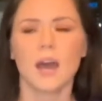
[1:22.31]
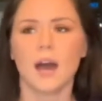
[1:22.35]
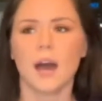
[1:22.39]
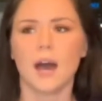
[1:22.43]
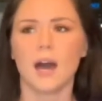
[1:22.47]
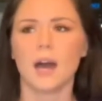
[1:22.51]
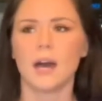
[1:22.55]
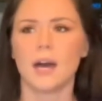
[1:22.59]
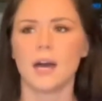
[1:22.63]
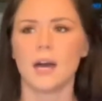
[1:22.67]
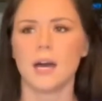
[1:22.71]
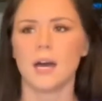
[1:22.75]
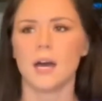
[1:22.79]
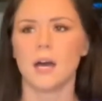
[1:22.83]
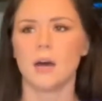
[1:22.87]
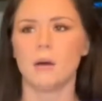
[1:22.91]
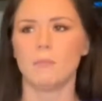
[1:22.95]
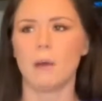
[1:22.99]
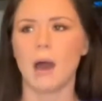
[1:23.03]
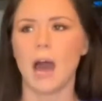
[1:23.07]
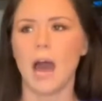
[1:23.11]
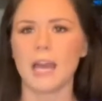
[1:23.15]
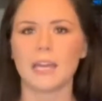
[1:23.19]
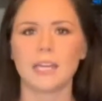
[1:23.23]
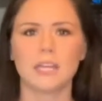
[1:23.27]

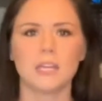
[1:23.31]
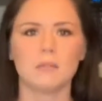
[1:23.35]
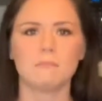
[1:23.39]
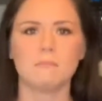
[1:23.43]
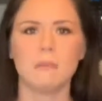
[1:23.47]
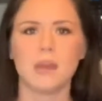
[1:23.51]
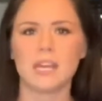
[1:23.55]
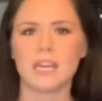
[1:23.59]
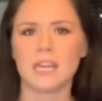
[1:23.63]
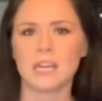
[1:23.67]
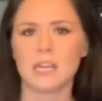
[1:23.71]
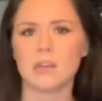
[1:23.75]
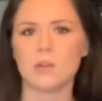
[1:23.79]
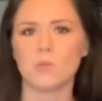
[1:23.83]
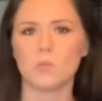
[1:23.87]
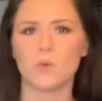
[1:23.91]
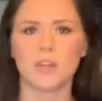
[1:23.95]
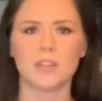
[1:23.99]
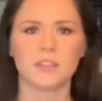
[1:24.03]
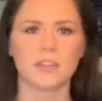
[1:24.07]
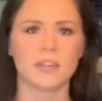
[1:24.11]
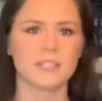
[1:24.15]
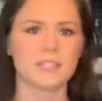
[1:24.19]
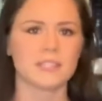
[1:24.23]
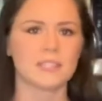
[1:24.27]
I could make it
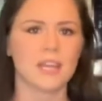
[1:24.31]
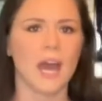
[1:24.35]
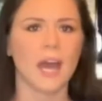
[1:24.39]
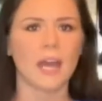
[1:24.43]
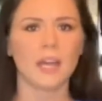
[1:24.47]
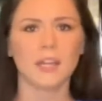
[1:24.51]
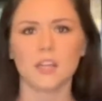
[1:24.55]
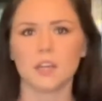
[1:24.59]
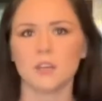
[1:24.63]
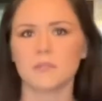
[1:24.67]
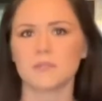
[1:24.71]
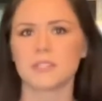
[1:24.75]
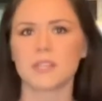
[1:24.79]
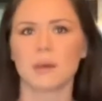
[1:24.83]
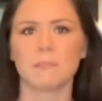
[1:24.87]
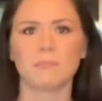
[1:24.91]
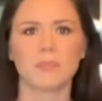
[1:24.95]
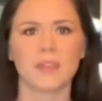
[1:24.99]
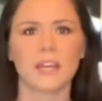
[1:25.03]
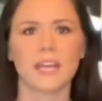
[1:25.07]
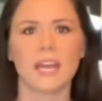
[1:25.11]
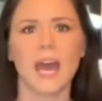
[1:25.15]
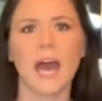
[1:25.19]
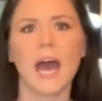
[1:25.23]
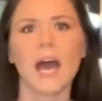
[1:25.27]
with a side of
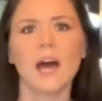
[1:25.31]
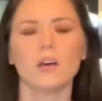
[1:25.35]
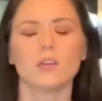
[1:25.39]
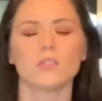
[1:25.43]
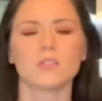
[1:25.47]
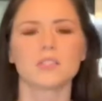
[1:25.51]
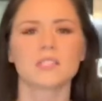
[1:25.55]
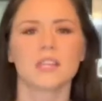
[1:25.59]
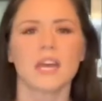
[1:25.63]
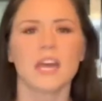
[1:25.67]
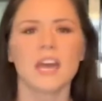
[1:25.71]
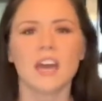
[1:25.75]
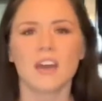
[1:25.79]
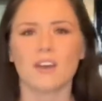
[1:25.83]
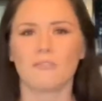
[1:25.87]
something else.